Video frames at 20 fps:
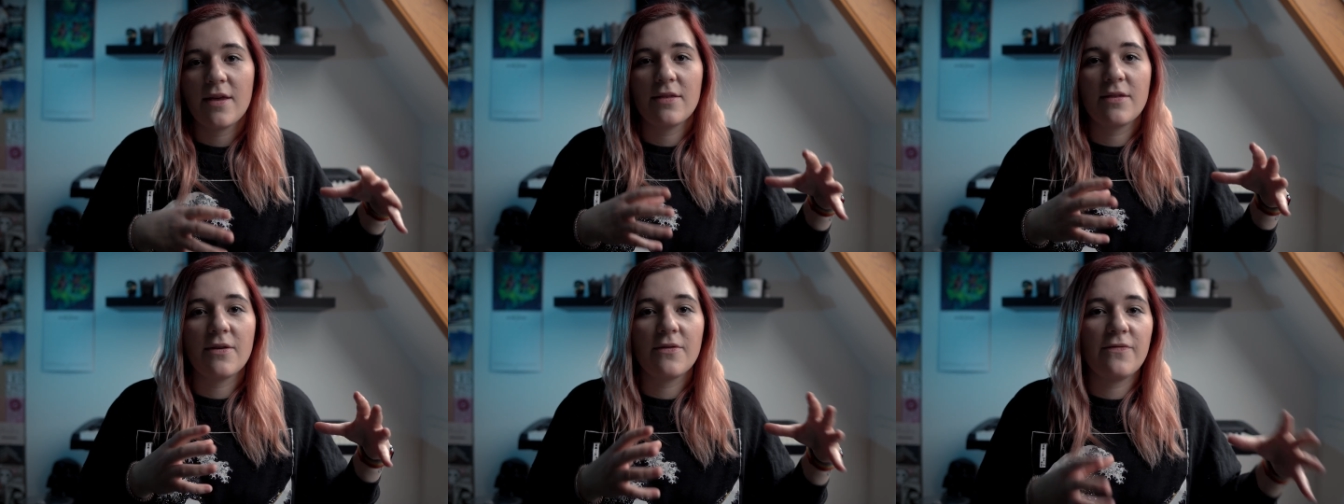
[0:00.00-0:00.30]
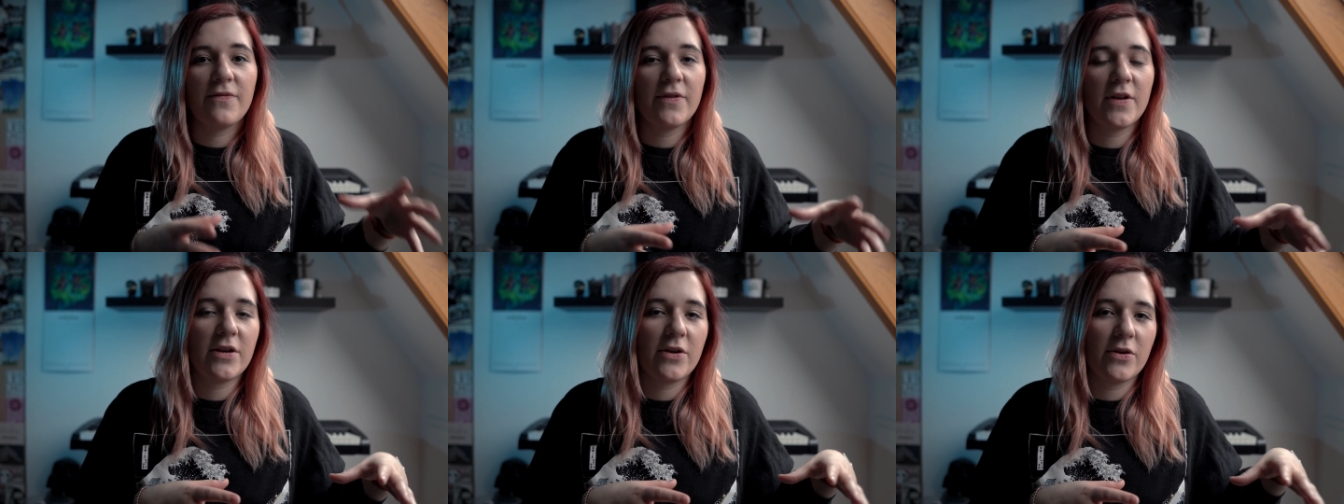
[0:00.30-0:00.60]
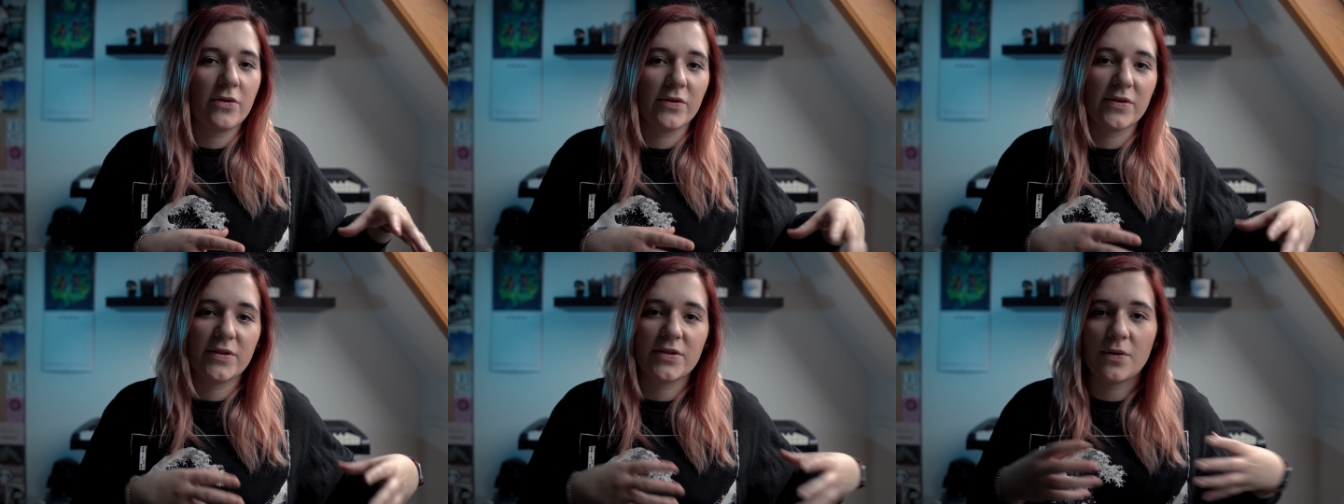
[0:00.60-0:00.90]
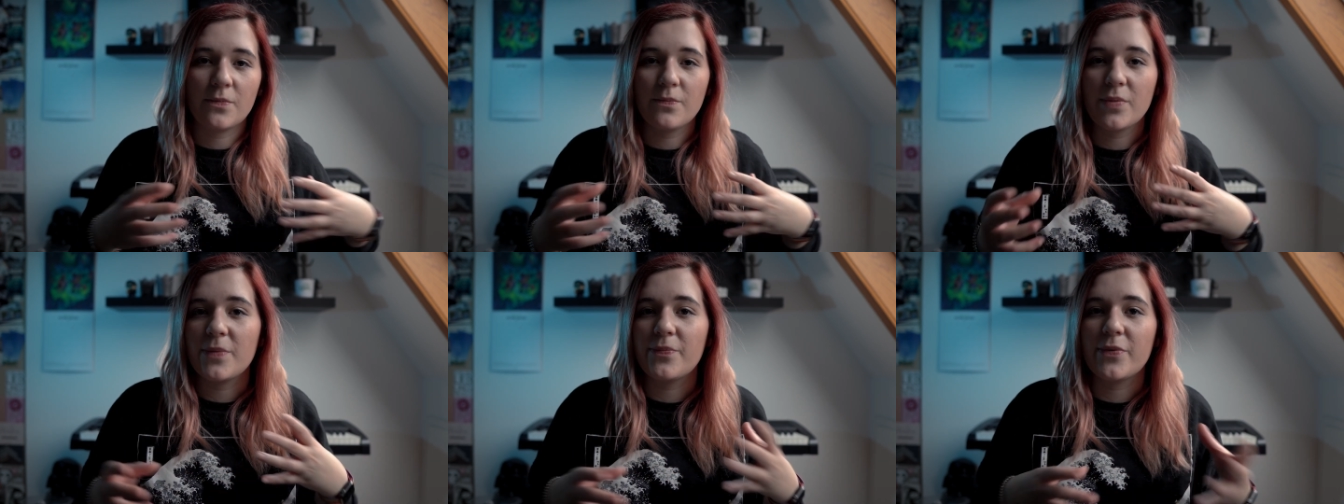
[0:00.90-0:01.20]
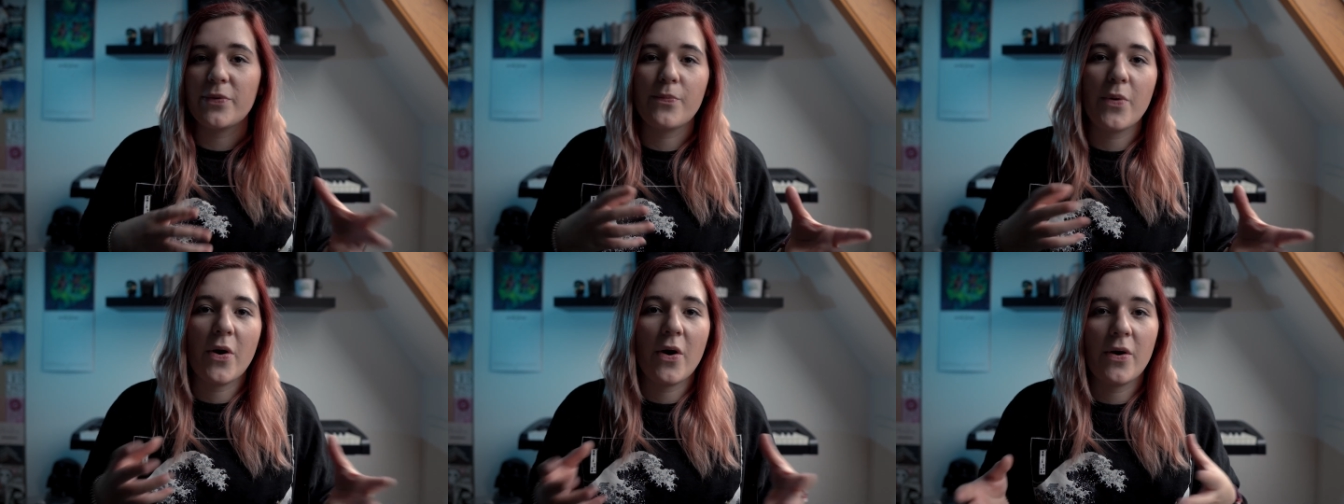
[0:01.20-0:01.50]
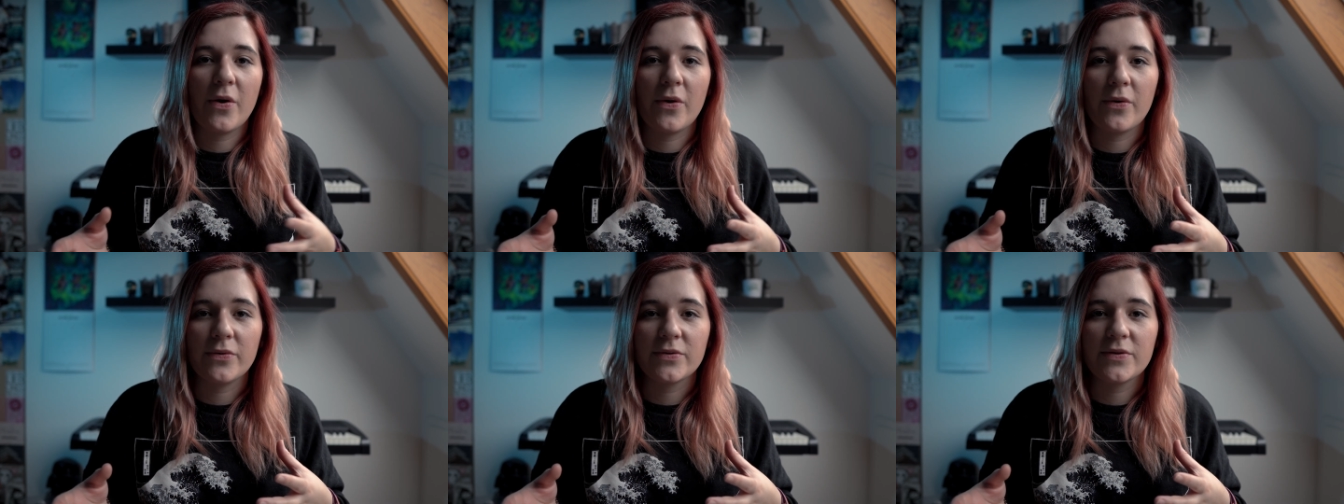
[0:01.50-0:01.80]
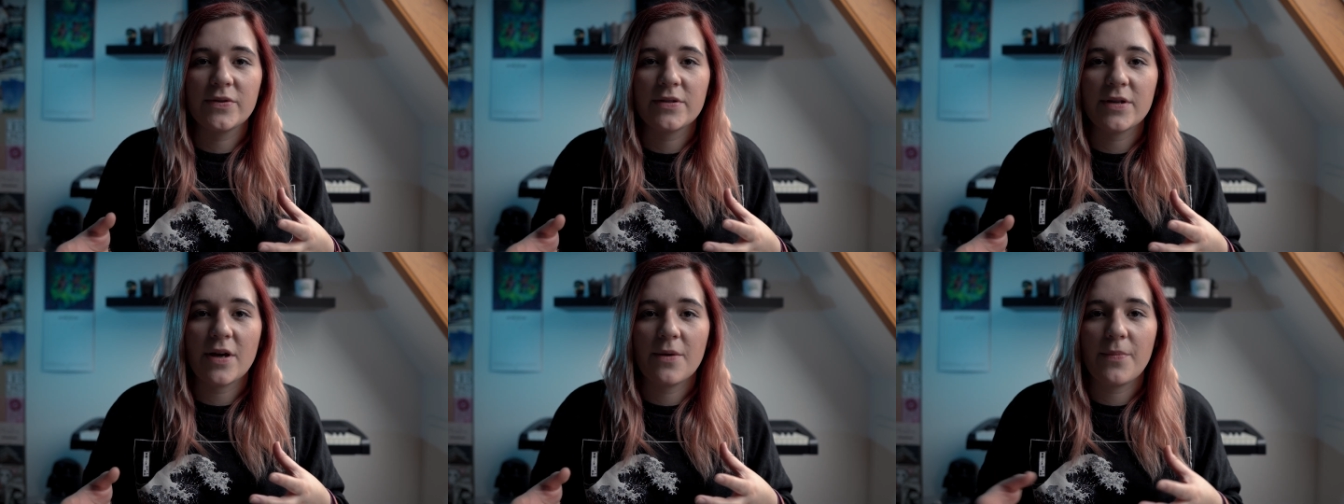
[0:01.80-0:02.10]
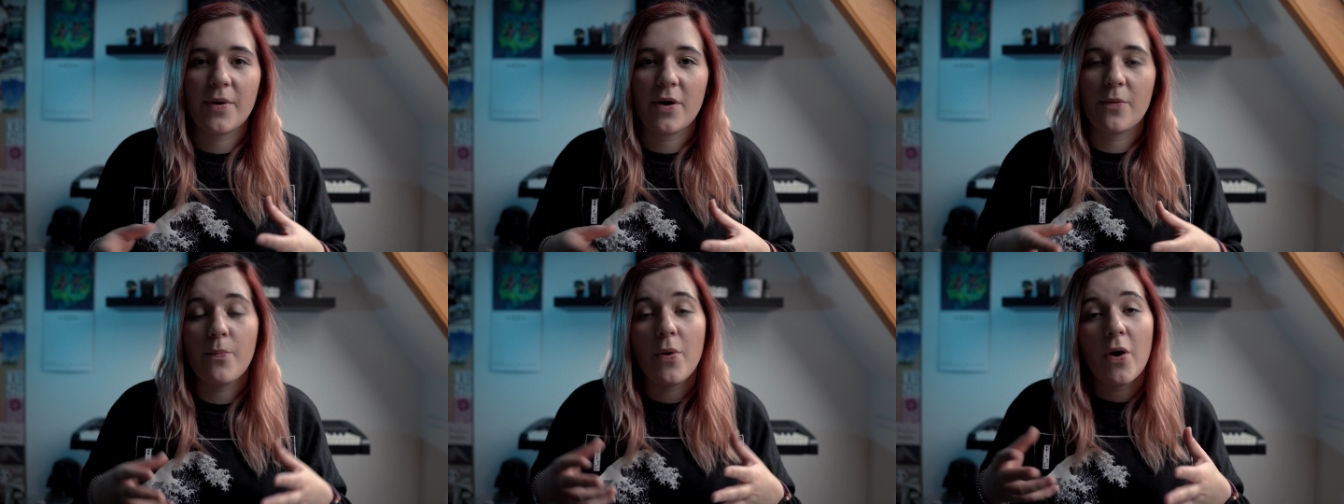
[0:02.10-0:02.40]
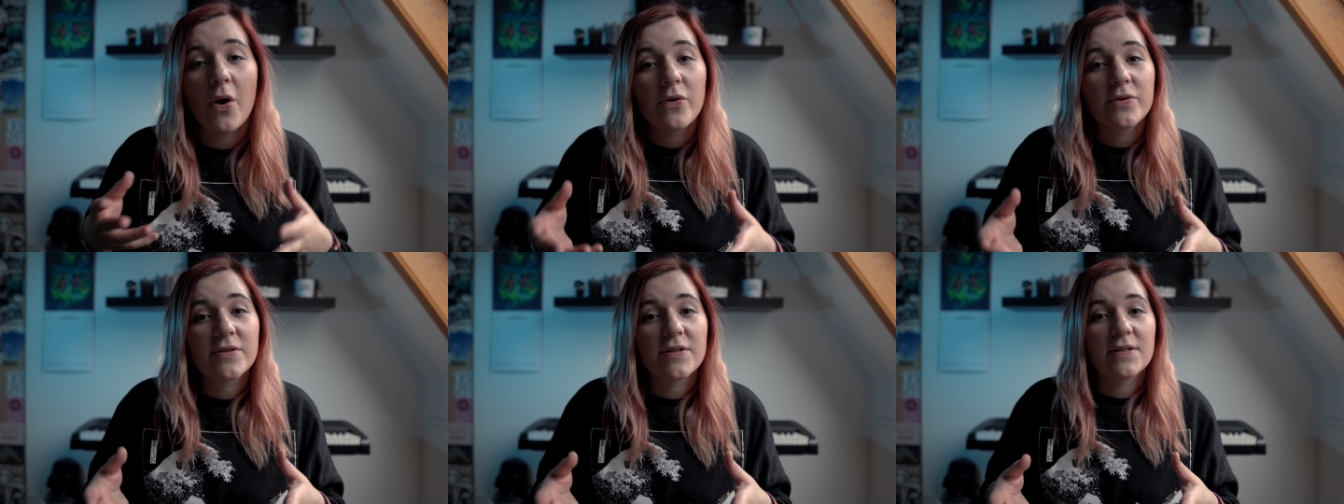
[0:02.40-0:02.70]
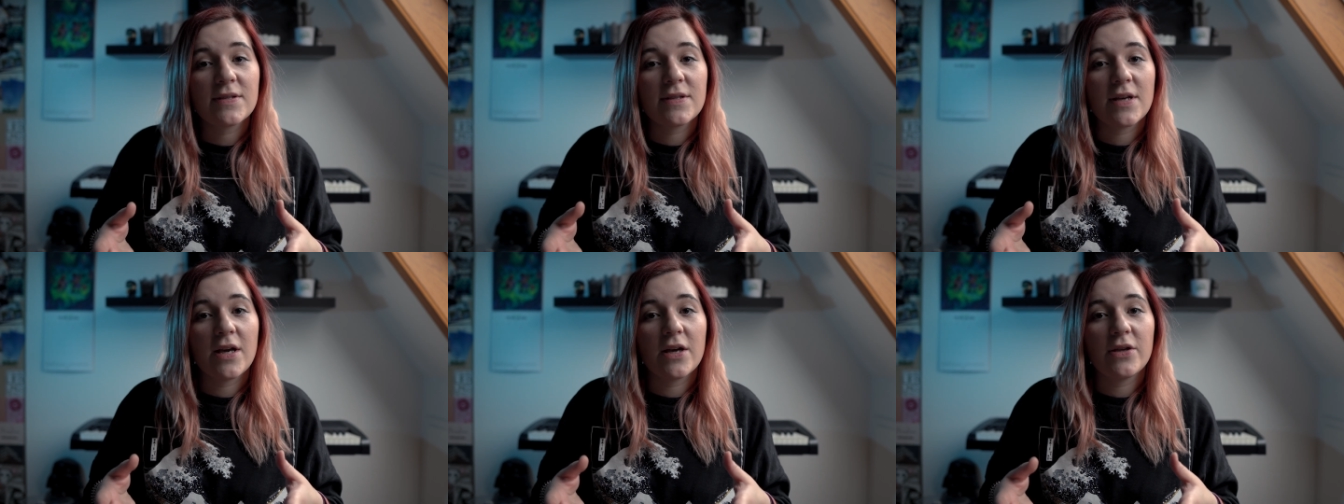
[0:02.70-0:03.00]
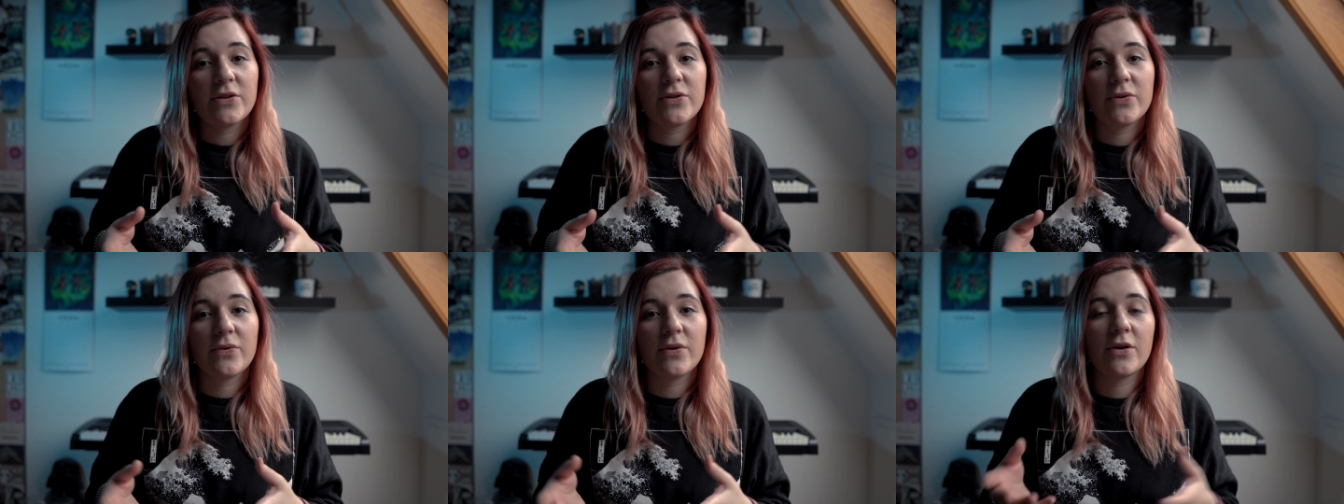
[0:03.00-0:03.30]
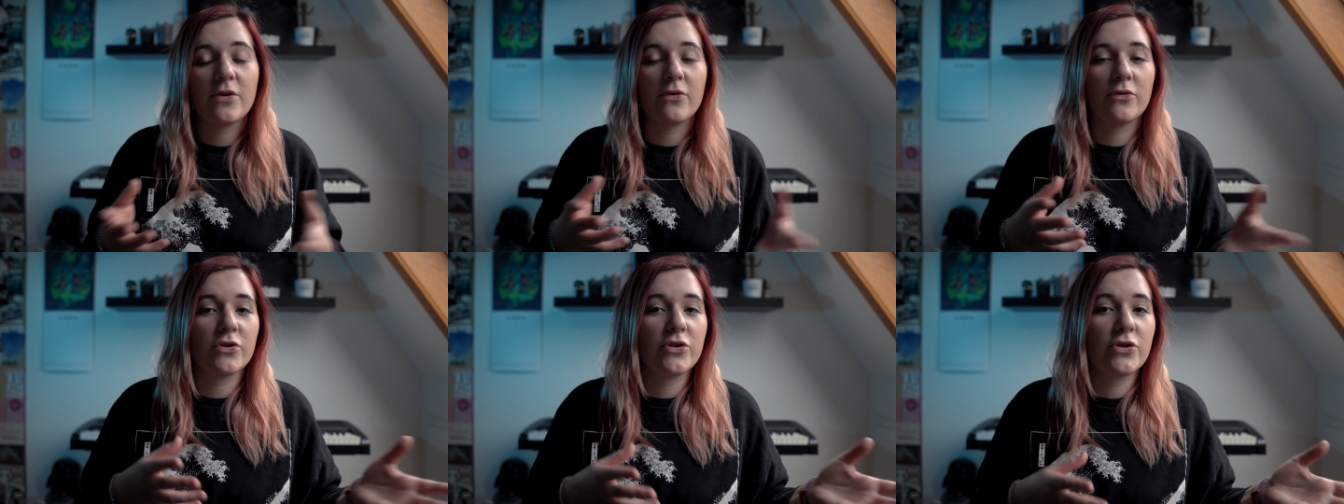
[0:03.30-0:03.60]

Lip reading: the videos some people post about poses they are doing on